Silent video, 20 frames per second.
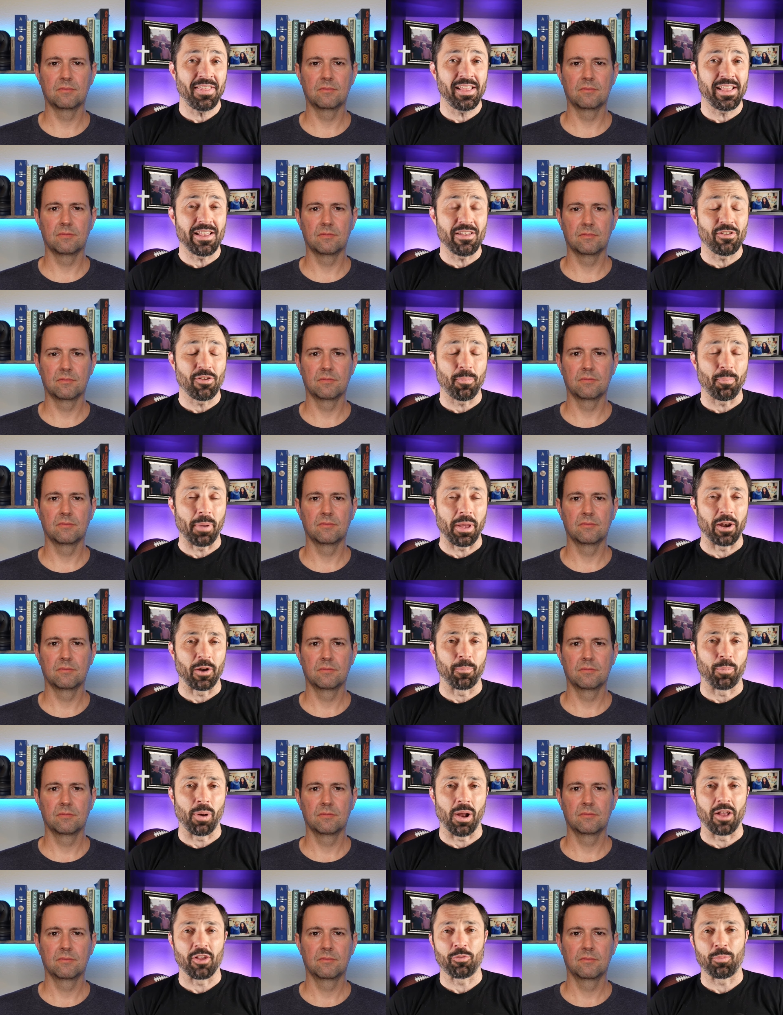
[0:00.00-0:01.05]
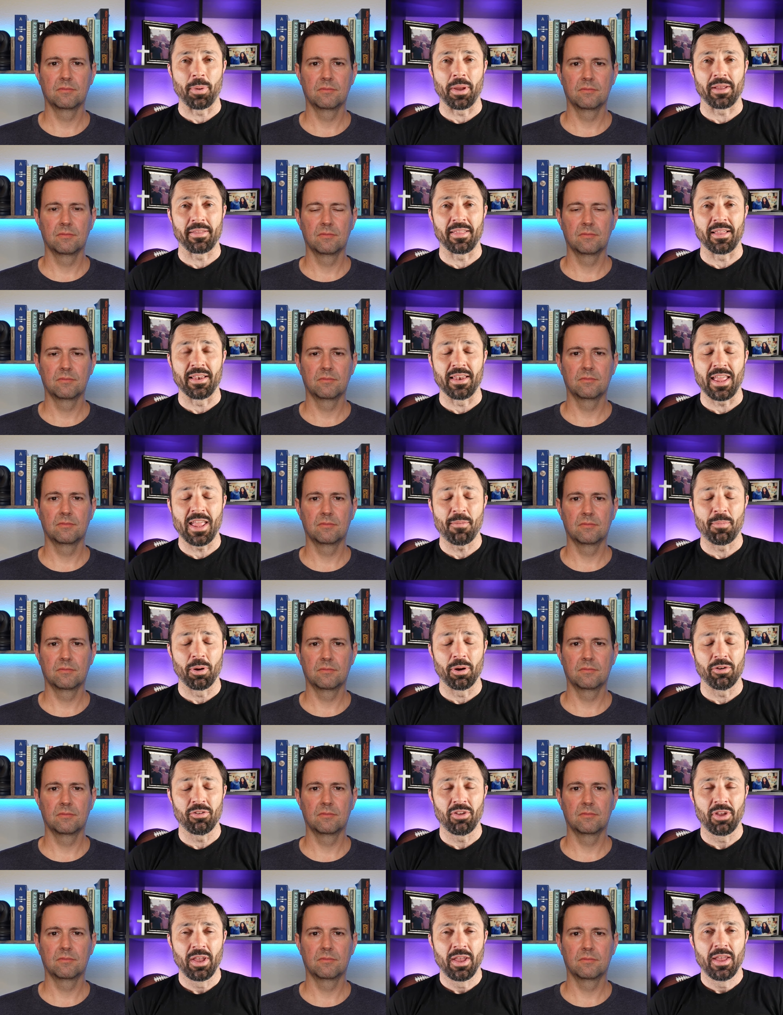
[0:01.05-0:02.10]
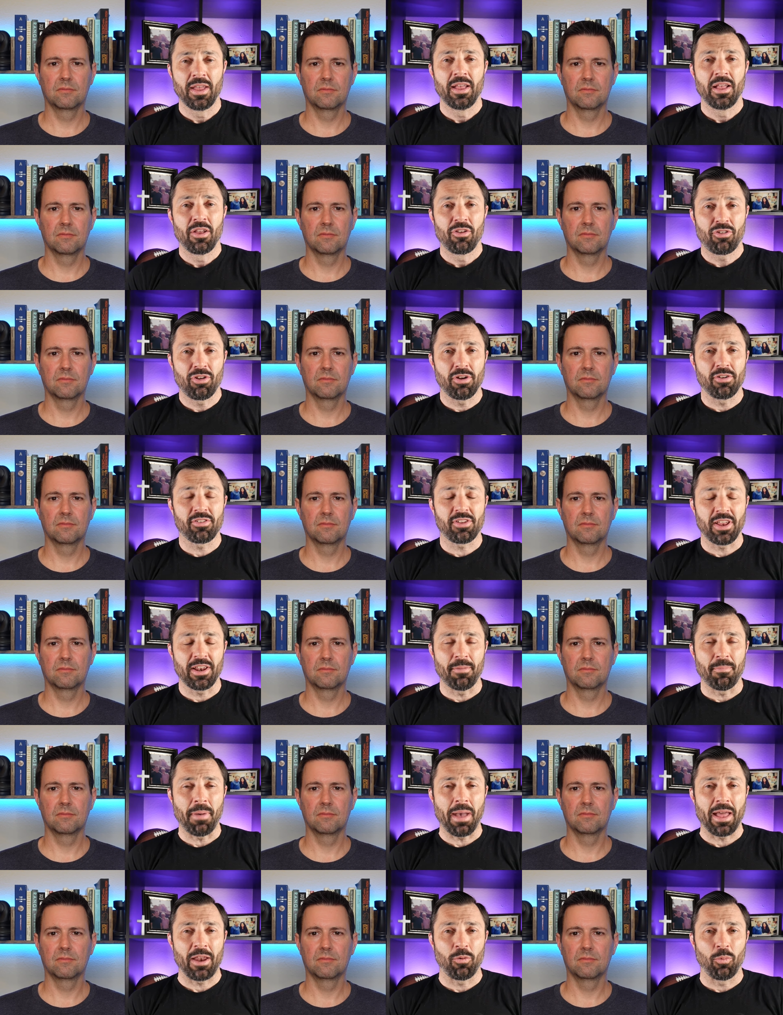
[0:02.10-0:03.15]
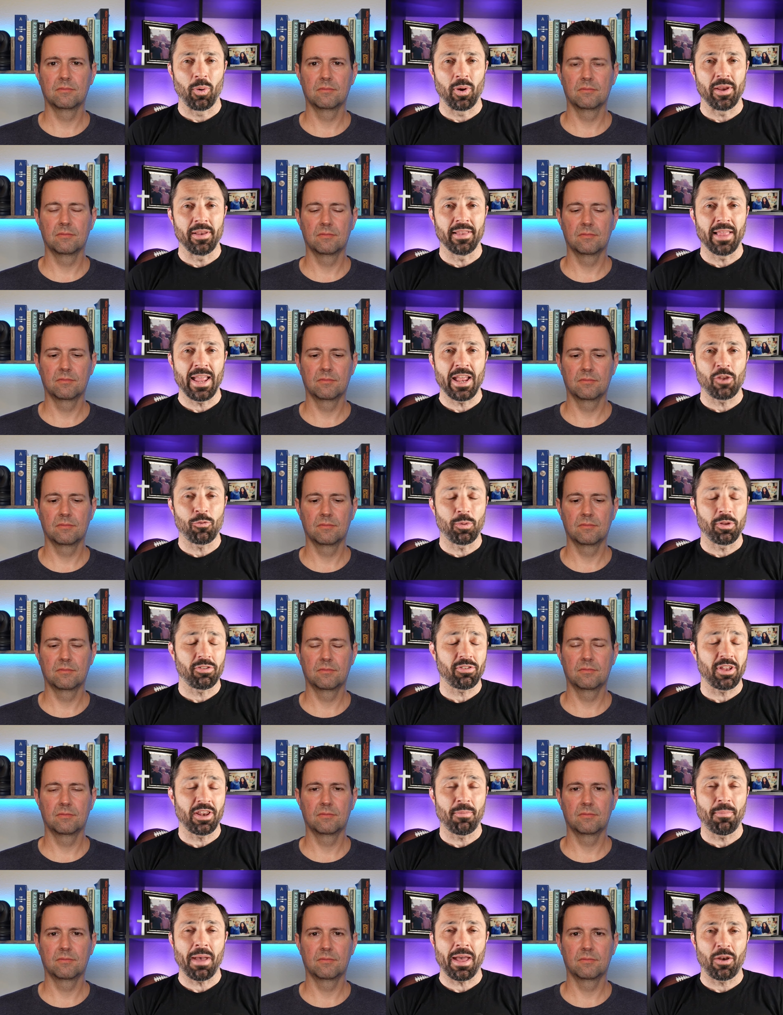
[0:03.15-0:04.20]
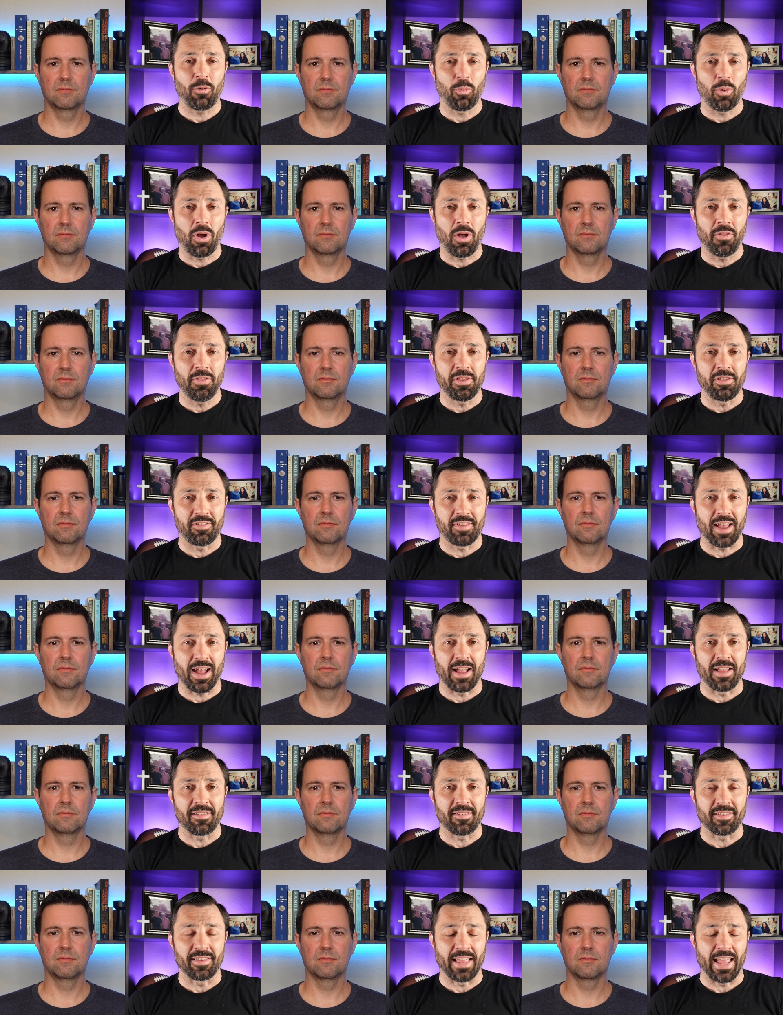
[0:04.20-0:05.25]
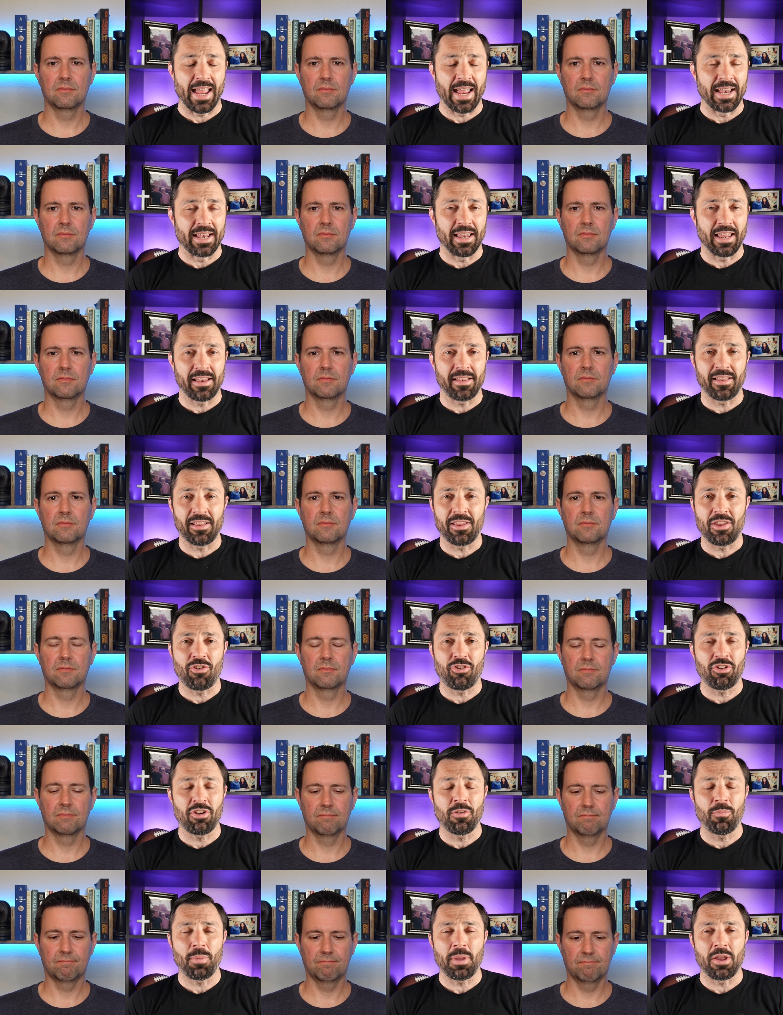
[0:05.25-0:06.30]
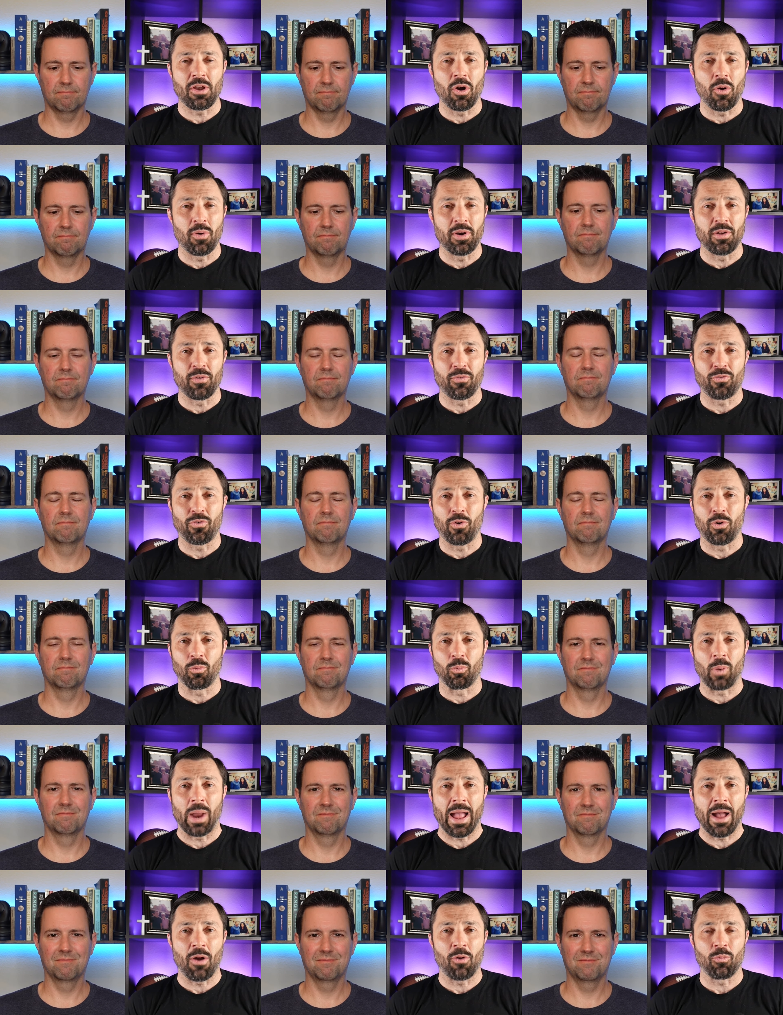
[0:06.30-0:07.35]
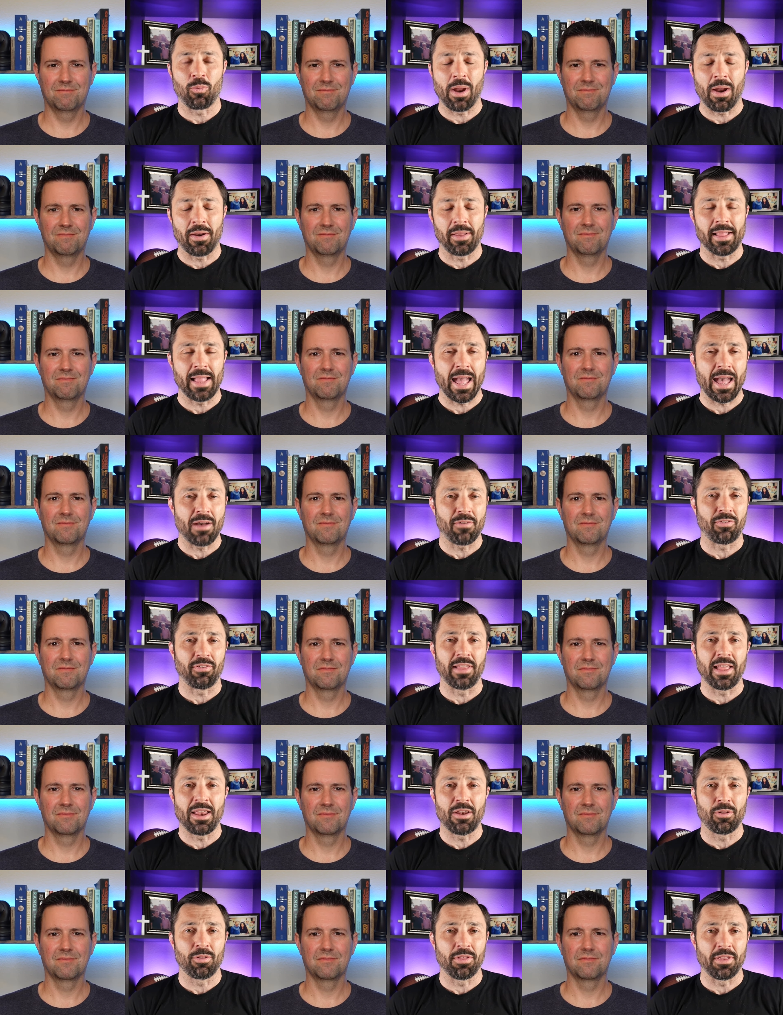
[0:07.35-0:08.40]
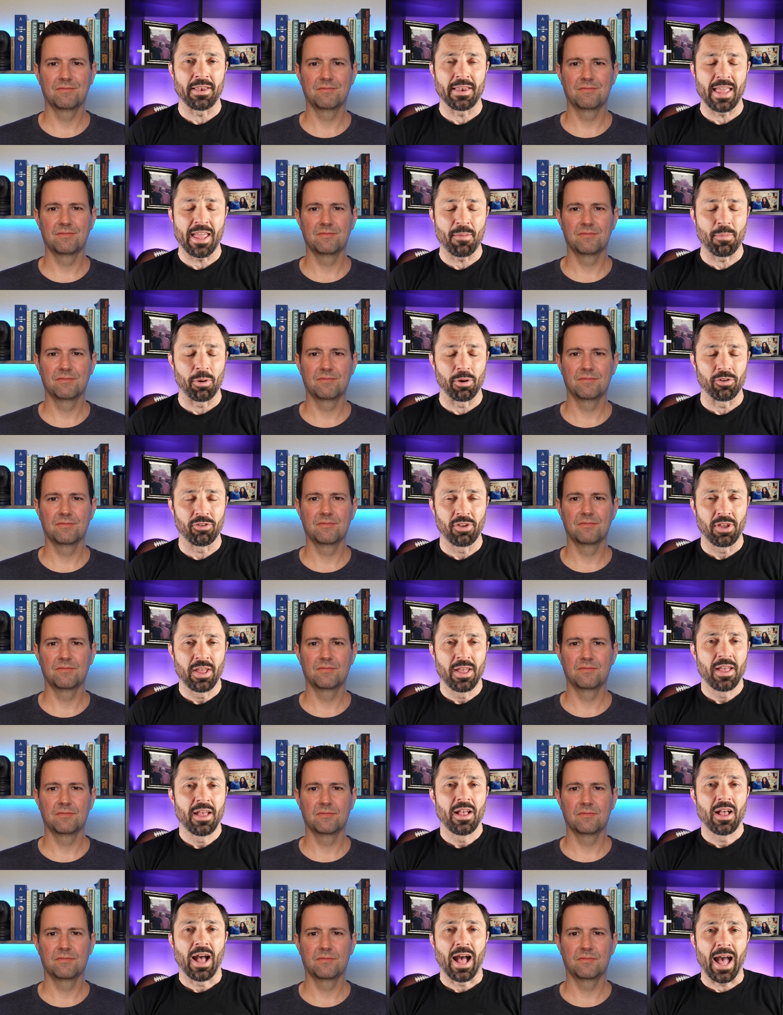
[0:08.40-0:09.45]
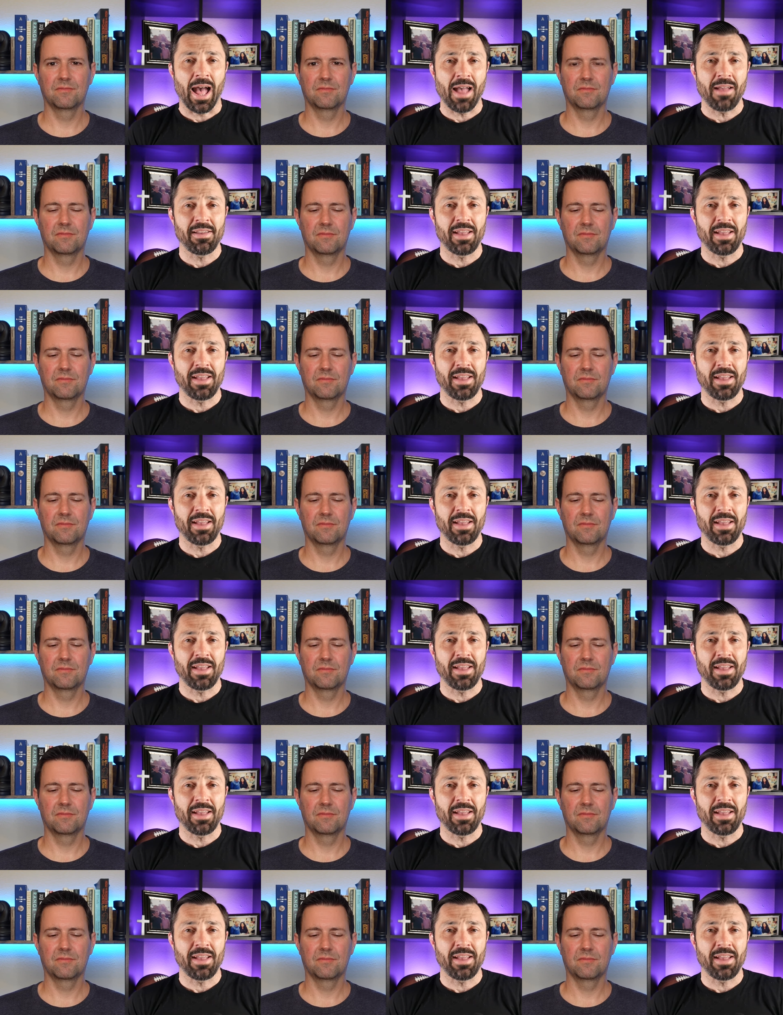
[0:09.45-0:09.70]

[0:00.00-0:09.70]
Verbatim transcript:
Speaker 1: think he's a better prospect than Nabers. Sure, it's going to matter where he lands, but it's going to matter where all these guys land. He shouldn't be going a full round, round and a half later than Nabers. I